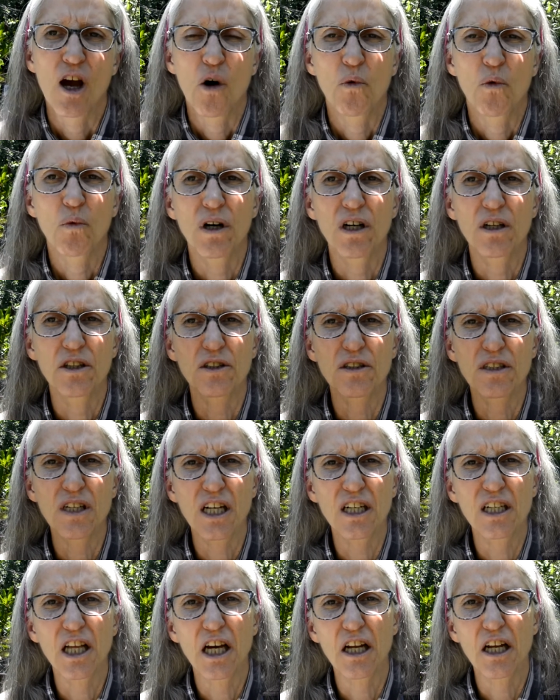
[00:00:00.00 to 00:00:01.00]
Well, there's
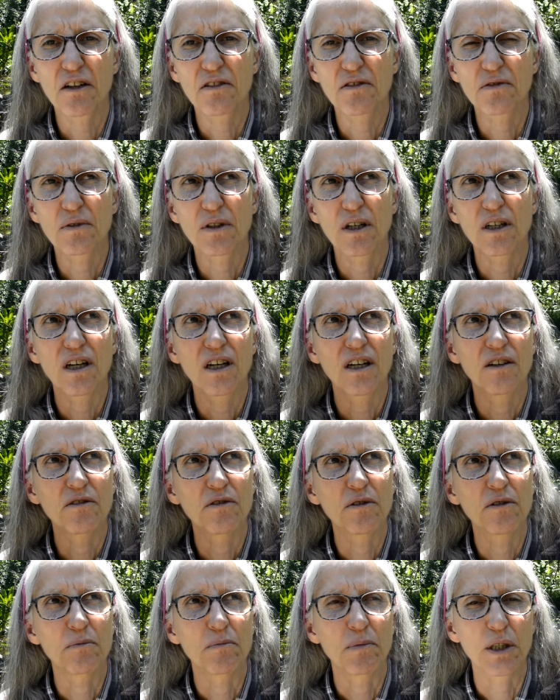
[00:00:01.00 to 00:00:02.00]
not a lot
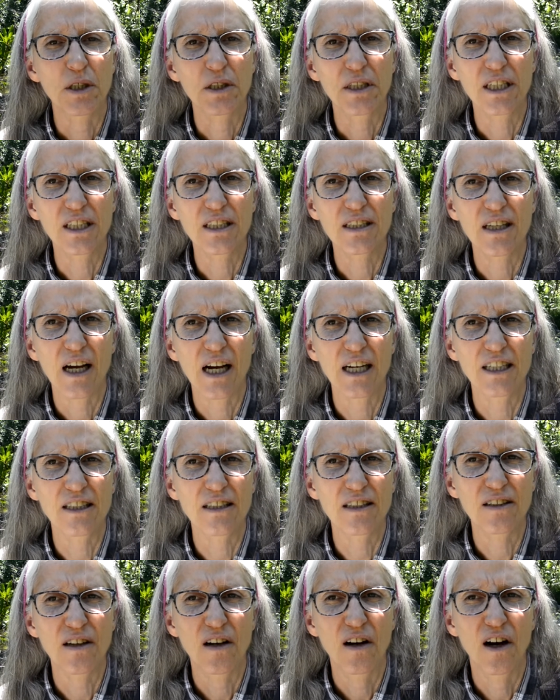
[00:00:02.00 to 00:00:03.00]
of building
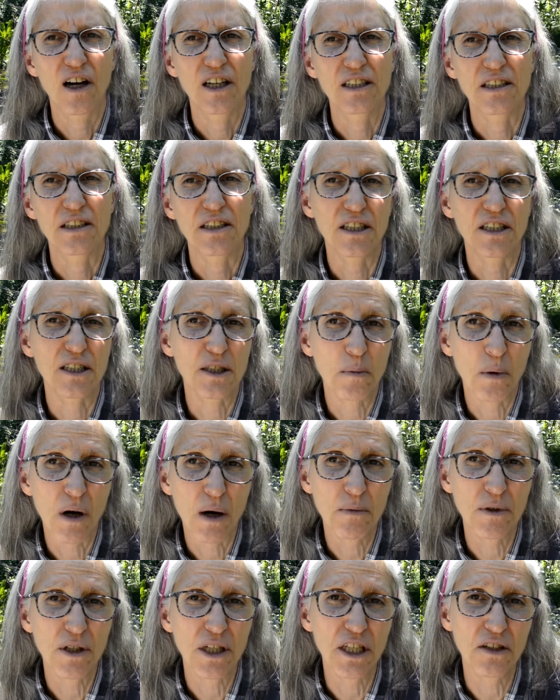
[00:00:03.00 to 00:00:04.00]
sites on this
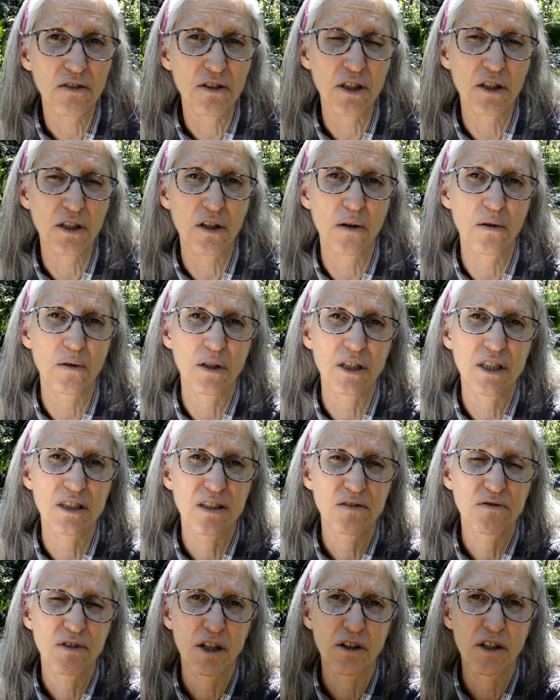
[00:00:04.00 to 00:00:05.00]
property, even though it's
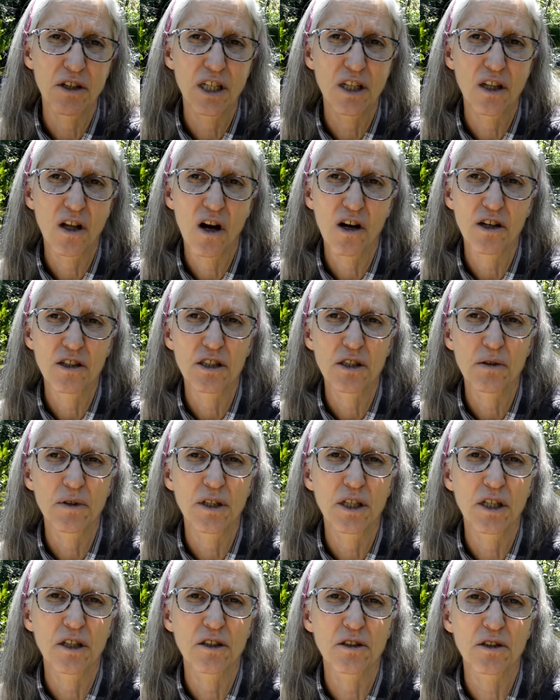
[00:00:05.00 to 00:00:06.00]
a very large
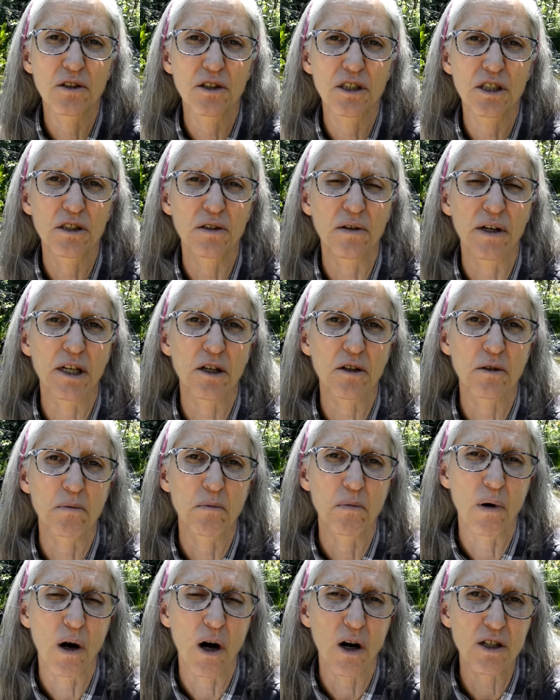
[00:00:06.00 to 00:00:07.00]
332 acre
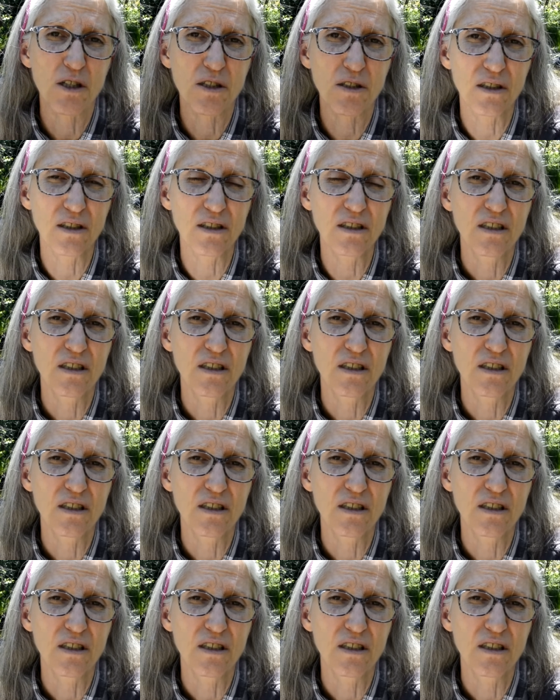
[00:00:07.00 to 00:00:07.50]
parcel.